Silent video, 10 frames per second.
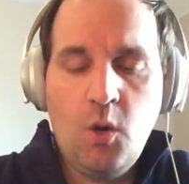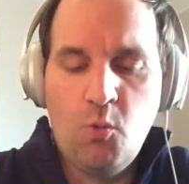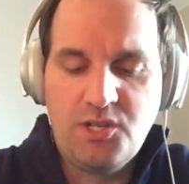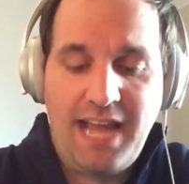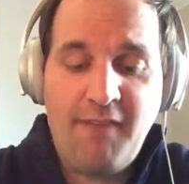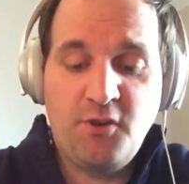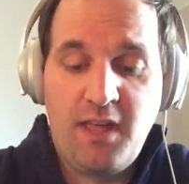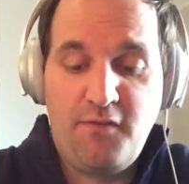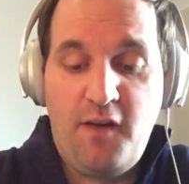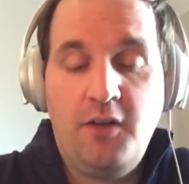was after
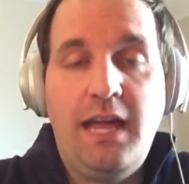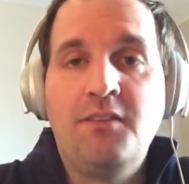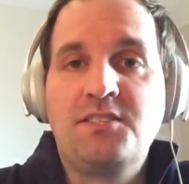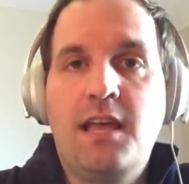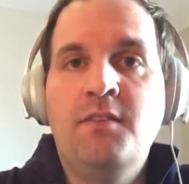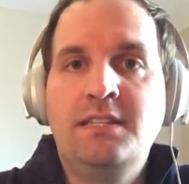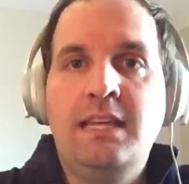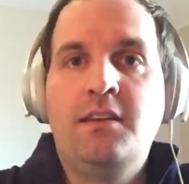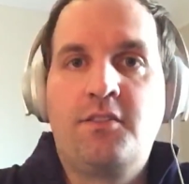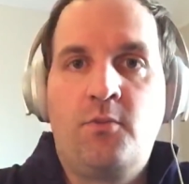they fell down
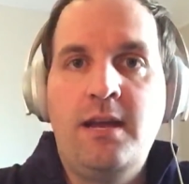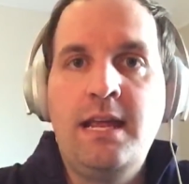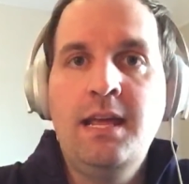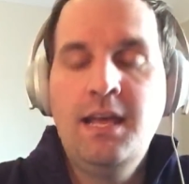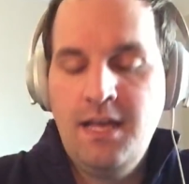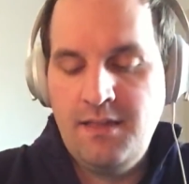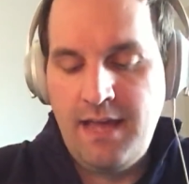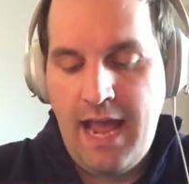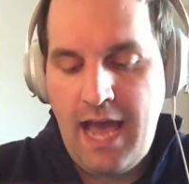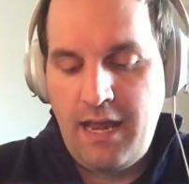17-3.
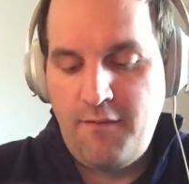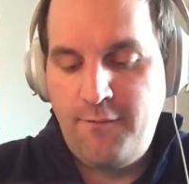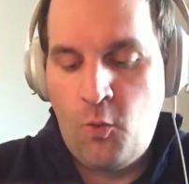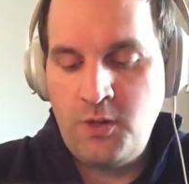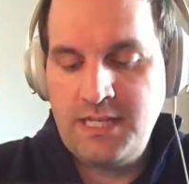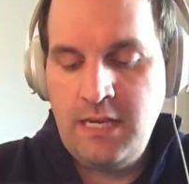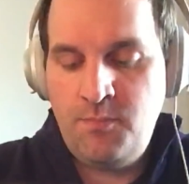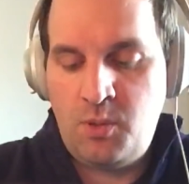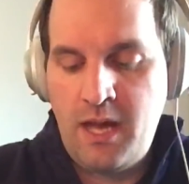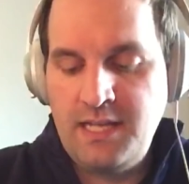They had a
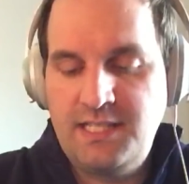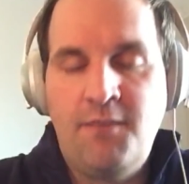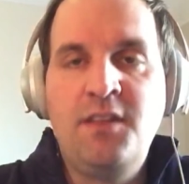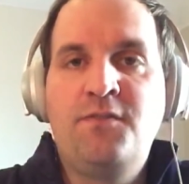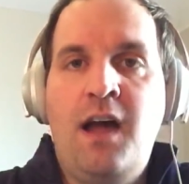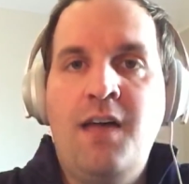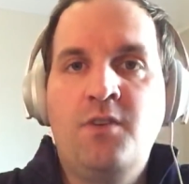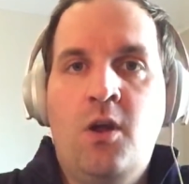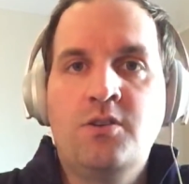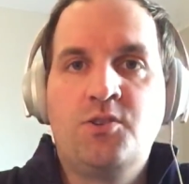14-play,
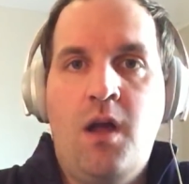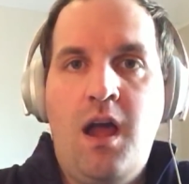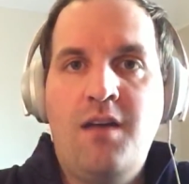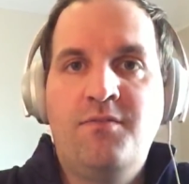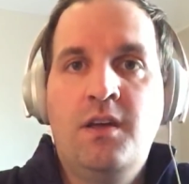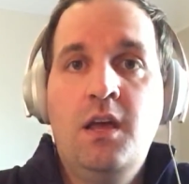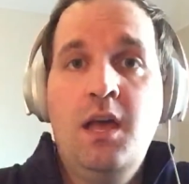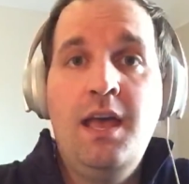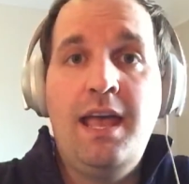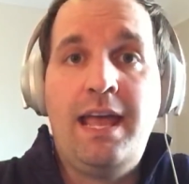75-yard drive,
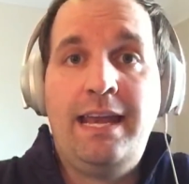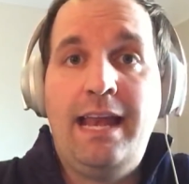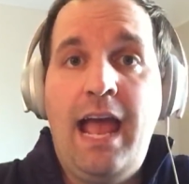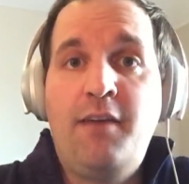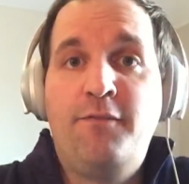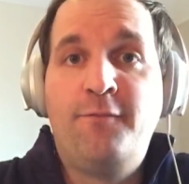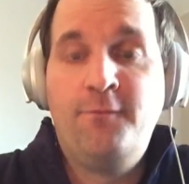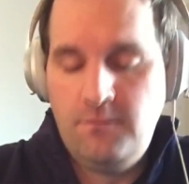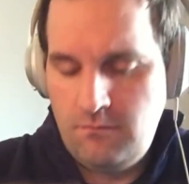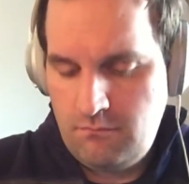and it had
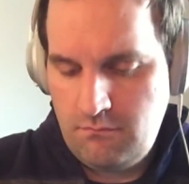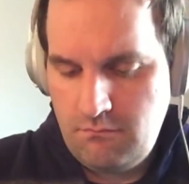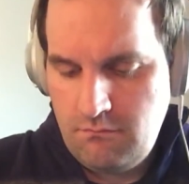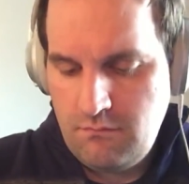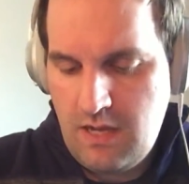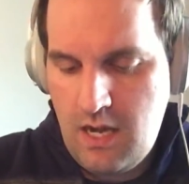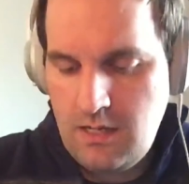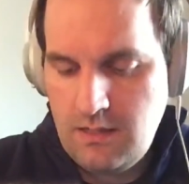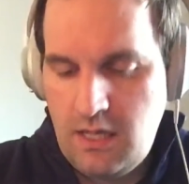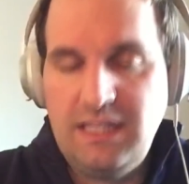
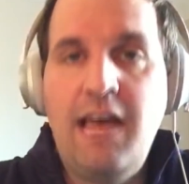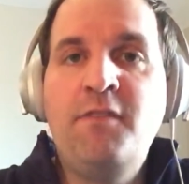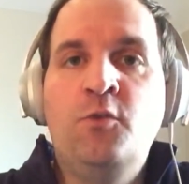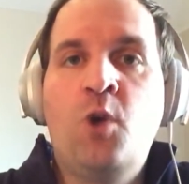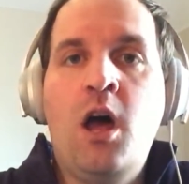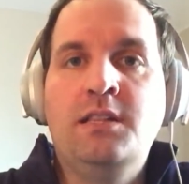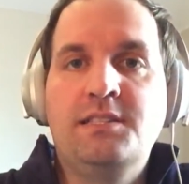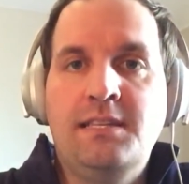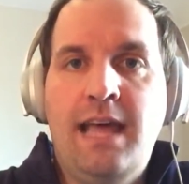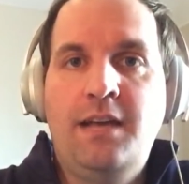11
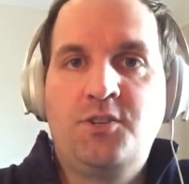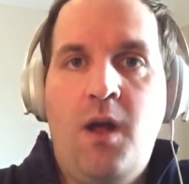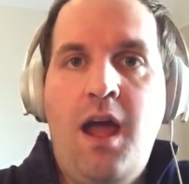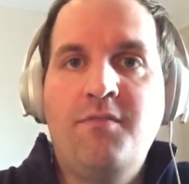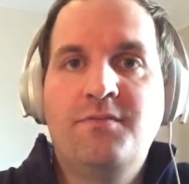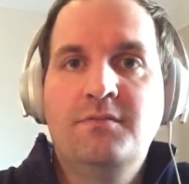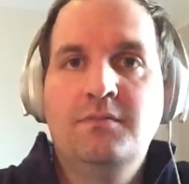runs in that drive.